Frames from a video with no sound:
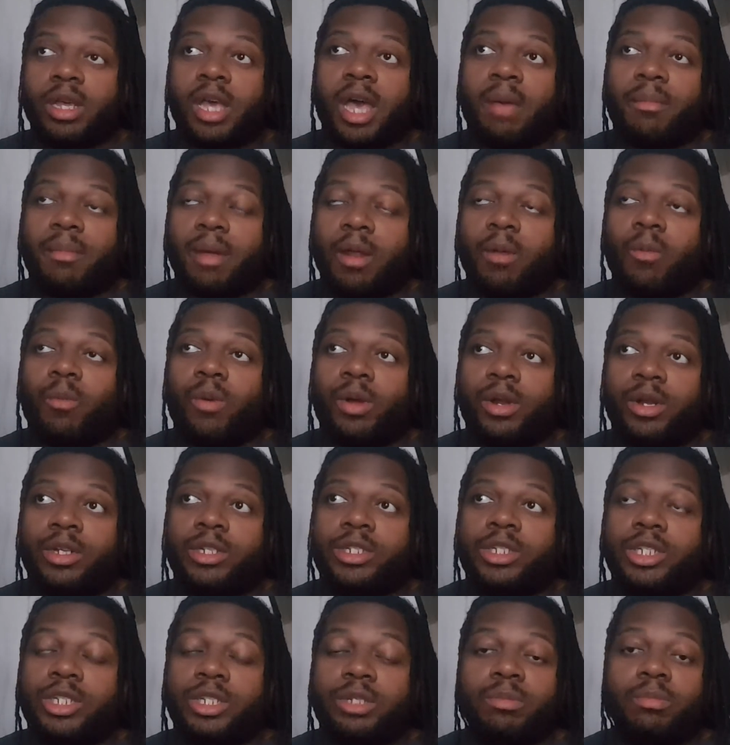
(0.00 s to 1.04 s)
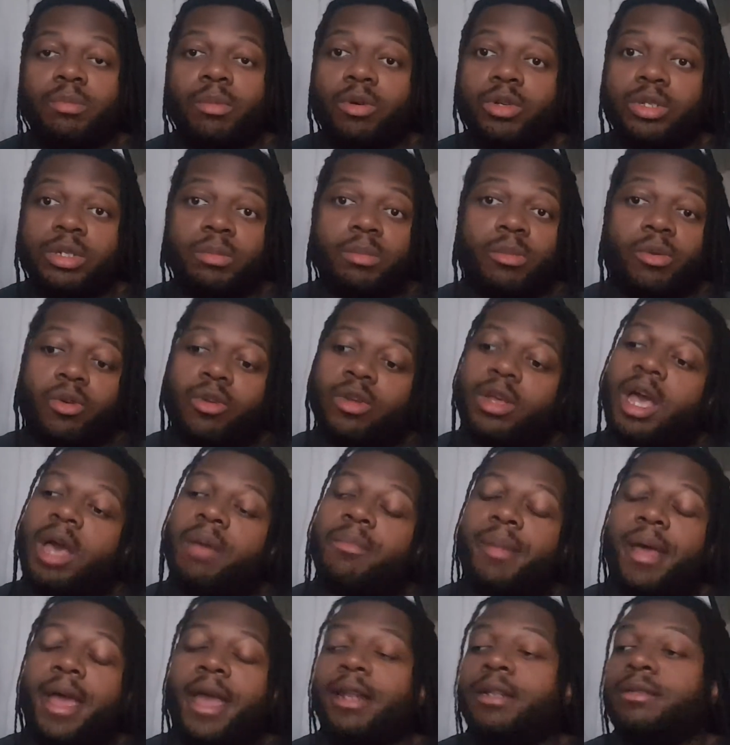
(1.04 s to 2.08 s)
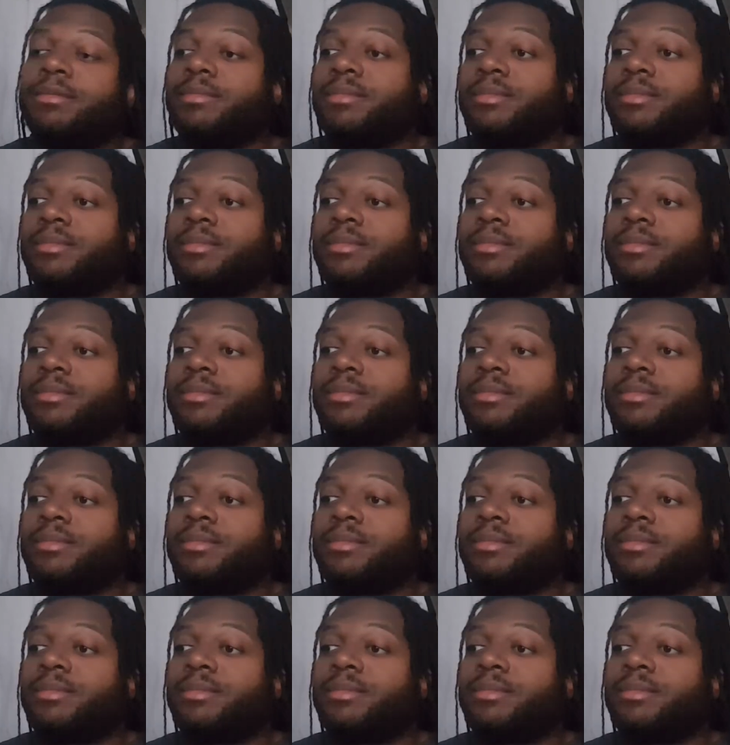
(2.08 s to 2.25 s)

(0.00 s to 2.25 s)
Kombat winners, Mortal Kombat